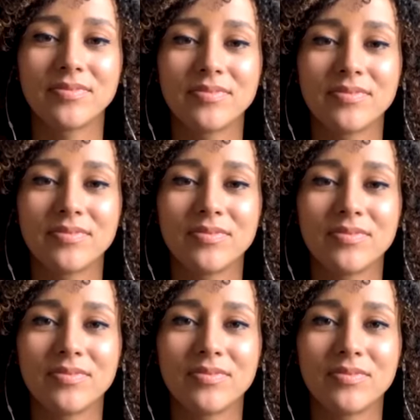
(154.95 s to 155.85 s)

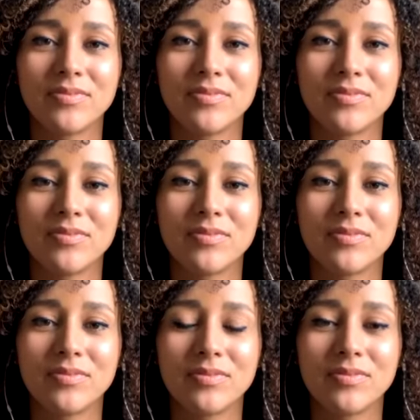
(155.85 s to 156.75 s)

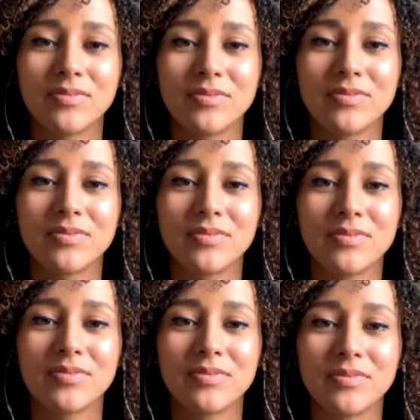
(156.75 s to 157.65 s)

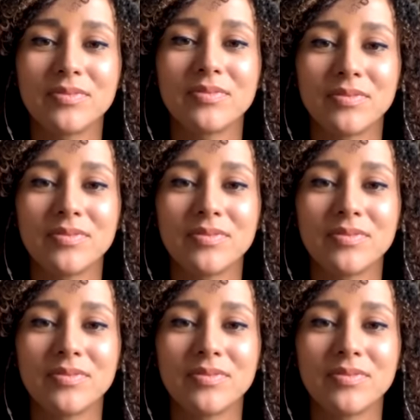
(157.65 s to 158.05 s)
This person isn't speaking.